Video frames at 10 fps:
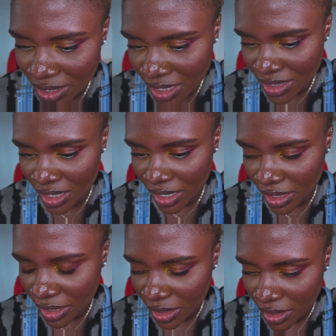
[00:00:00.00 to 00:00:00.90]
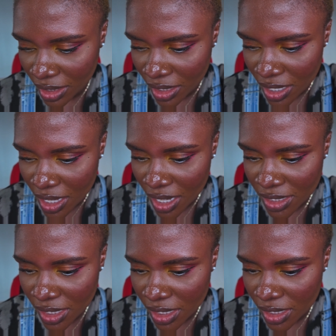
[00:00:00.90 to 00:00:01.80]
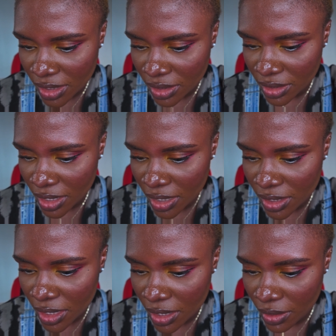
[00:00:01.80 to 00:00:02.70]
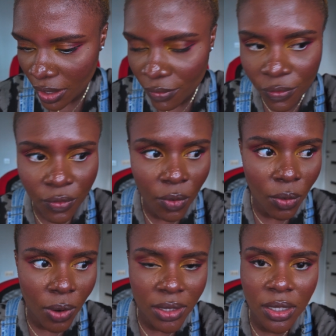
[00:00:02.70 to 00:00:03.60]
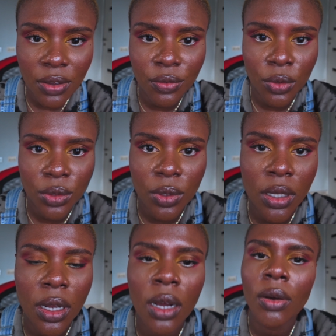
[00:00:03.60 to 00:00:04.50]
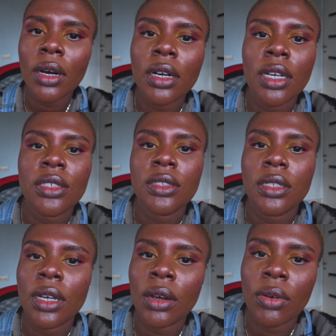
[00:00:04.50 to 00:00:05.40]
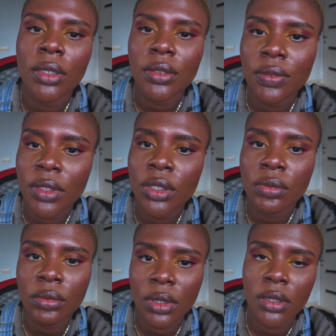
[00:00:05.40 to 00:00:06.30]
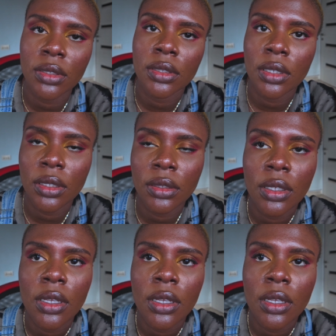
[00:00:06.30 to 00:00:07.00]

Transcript: That's like I started at 4. I started at 4, so an hour. I used an hour to finish one design.